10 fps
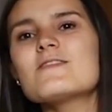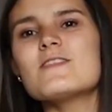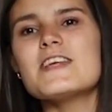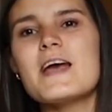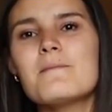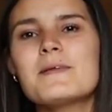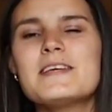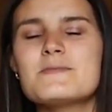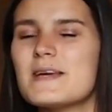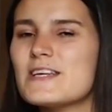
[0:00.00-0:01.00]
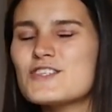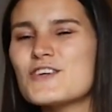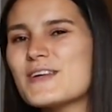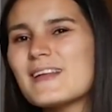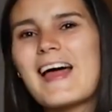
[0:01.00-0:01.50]
this video, please make
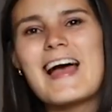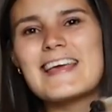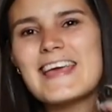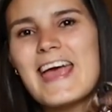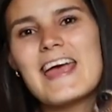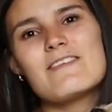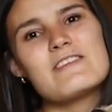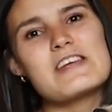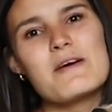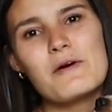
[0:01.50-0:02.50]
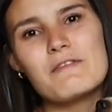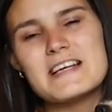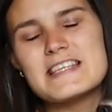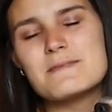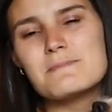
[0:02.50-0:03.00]
sure you like it. If you don't
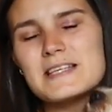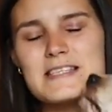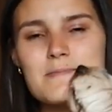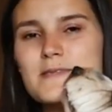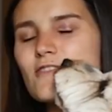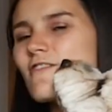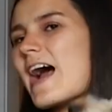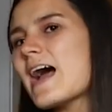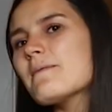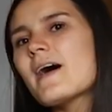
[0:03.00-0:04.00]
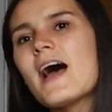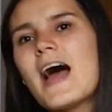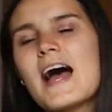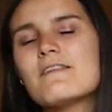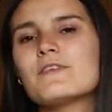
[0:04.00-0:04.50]
already, then please subscribe
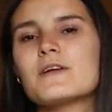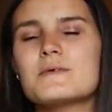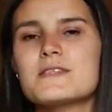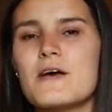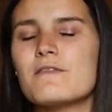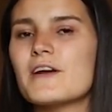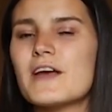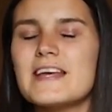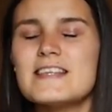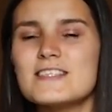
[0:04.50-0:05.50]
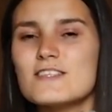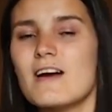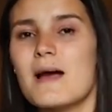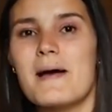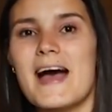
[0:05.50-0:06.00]
and follow us over on our
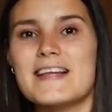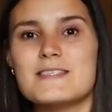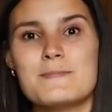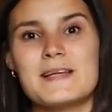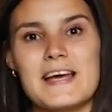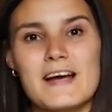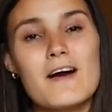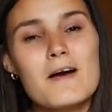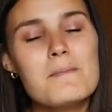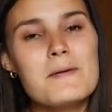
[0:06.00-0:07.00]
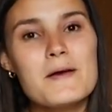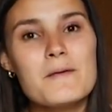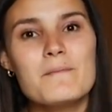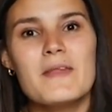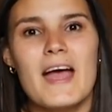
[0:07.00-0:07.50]
Instagram at Millie a
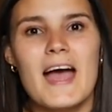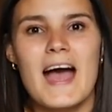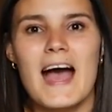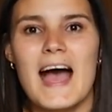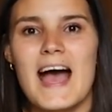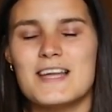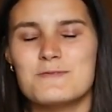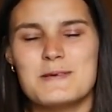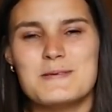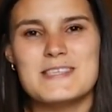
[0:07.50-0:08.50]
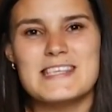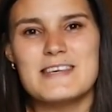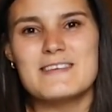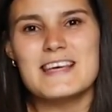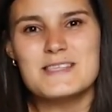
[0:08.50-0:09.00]
Cockapoo. And we will
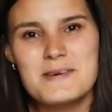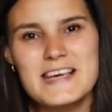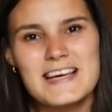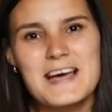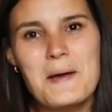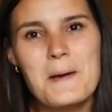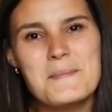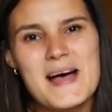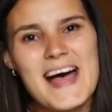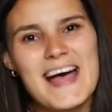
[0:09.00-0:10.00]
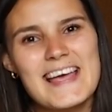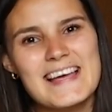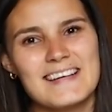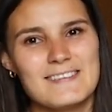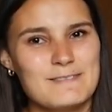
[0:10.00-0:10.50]
see you next week. Bye!
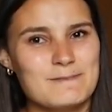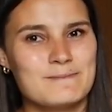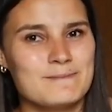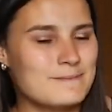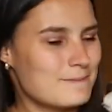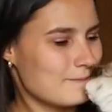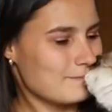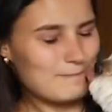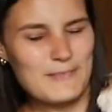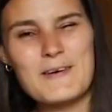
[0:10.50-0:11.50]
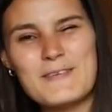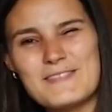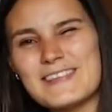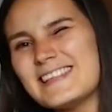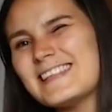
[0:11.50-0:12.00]
Oh,
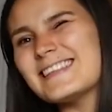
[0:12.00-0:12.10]
thank